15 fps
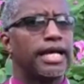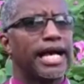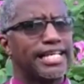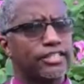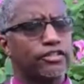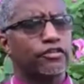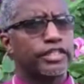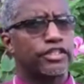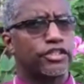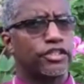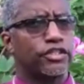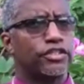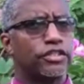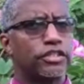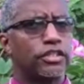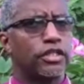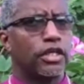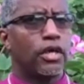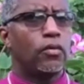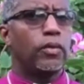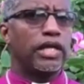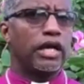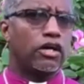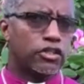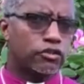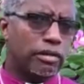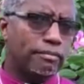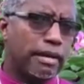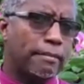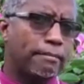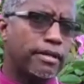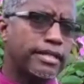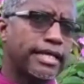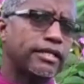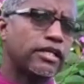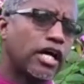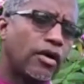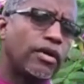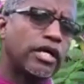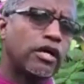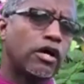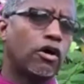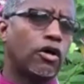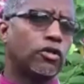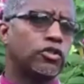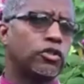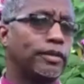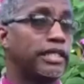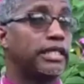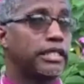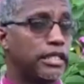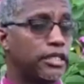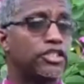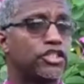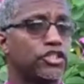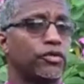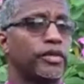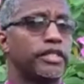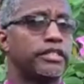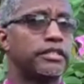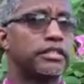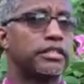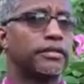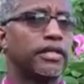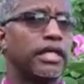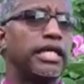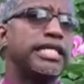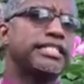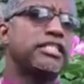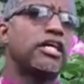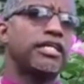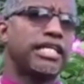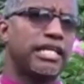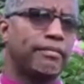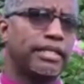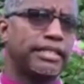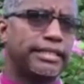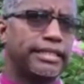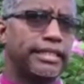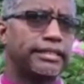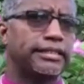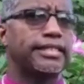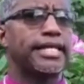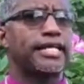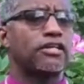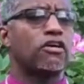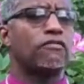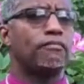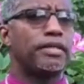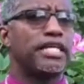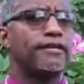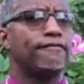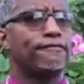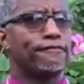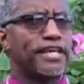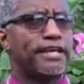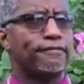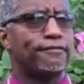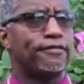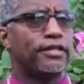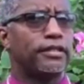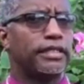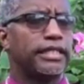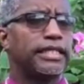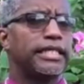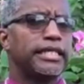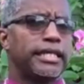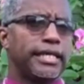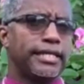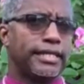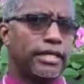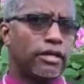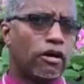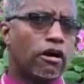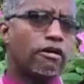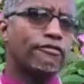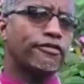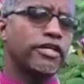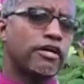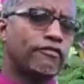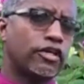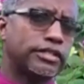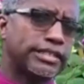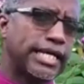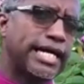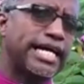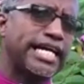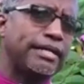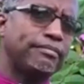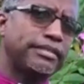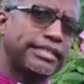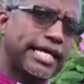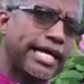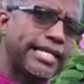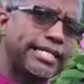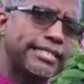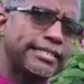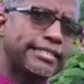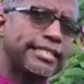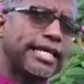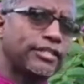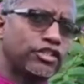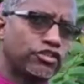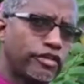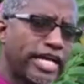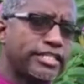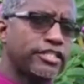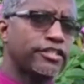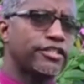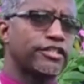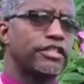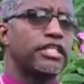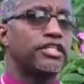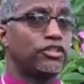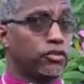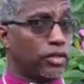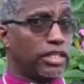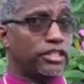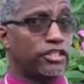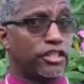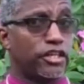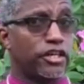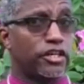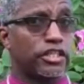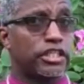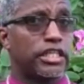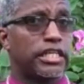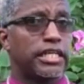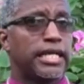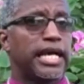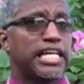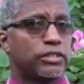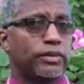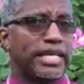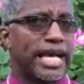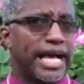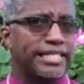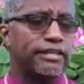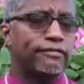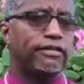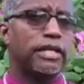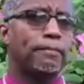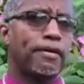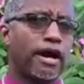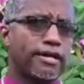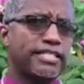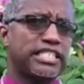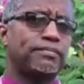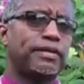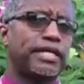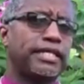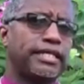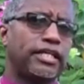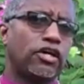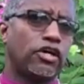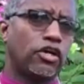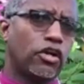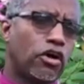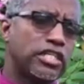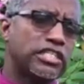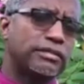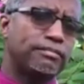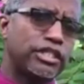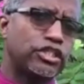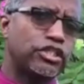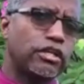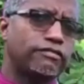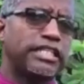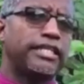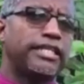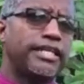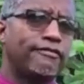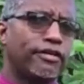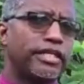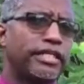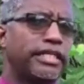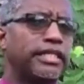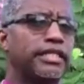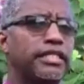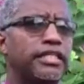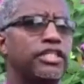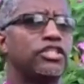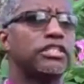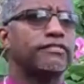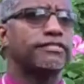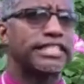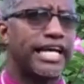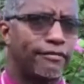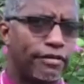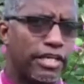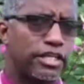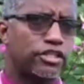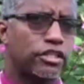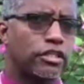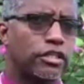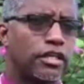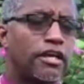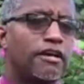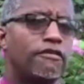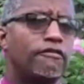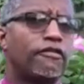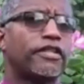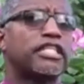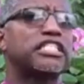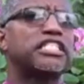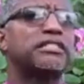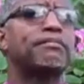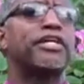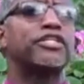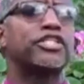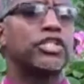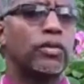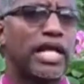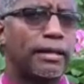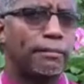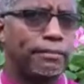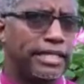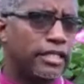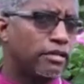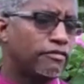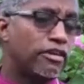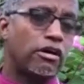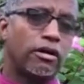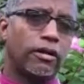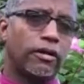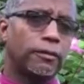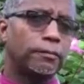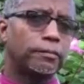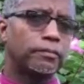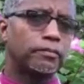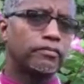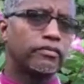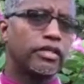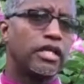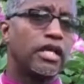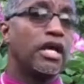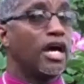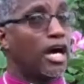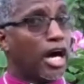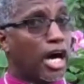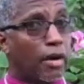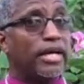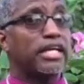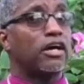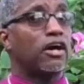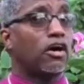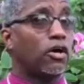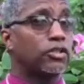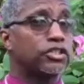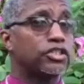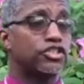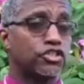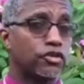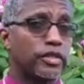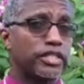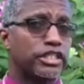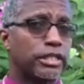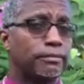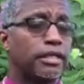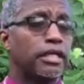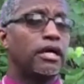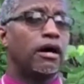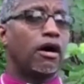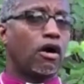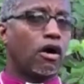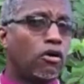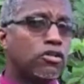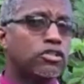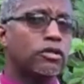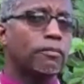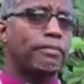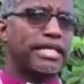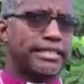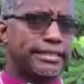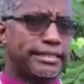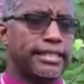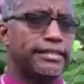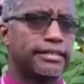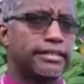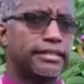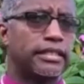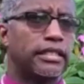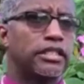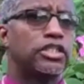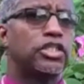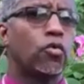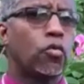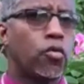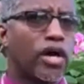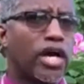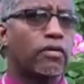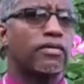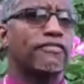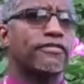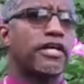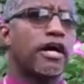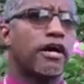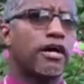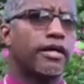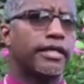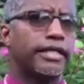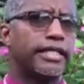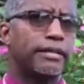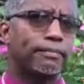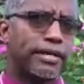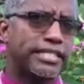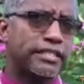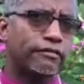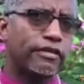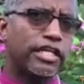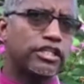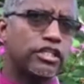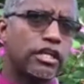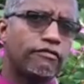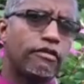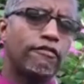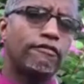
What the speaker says: As Christians, we ought to remember that our call to be good stewards is not limited to that of being faithful in the offering of our time, talents, and treasures to the church as we actively participate in our Lord's mission of delivering the good news of salvation for the spiritual well-being of all. Our call to stewardship also bids us to work with God in the preservation of our